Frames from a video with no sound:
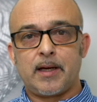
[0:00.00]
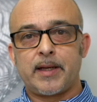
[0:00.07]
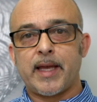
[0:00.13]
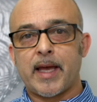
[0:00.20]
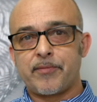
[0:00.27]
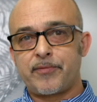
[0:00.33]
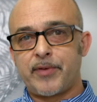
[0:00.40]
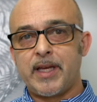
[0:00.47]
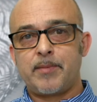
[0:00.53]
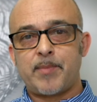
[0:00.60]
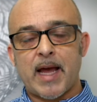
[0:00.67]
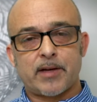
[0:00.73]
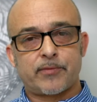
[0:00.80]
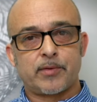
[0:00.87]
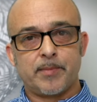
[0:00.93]
get
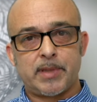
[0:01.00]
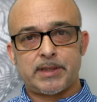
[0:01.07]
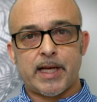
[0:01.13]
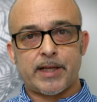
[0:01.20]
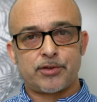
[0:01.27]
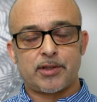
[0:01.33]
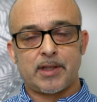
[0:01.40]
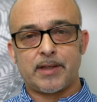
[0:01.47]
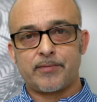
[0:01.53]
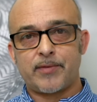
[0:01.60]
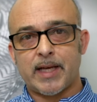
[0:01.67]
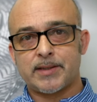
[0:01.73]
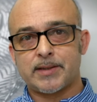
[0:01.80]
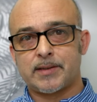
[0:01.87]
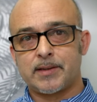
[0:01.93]
feedback from potential
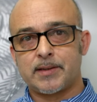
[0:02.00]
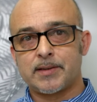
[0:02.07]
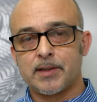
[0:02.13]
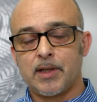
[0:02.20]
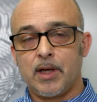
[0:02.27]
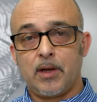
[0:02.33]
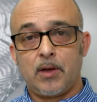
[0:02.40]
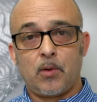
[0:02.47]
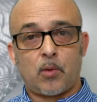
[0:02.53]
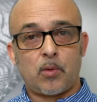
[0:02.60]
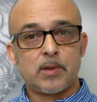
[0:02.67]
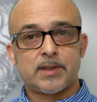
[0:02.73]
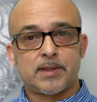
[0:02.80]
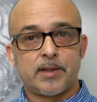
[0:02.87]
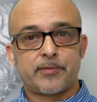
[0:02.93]
investors,
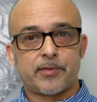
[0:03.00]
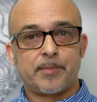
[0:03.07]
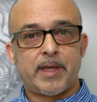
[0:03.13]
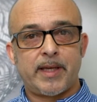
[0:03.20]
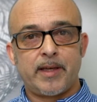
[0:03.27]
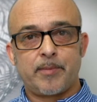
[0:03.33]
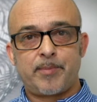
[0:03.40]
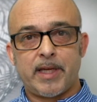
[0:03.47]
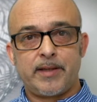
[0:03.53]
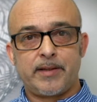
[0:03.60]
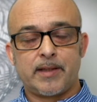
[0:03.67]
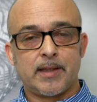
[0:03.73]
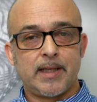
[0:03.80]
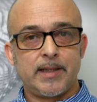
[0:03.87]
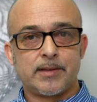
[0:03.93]
also from key
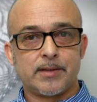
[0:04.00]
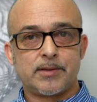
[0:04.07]
opinion leader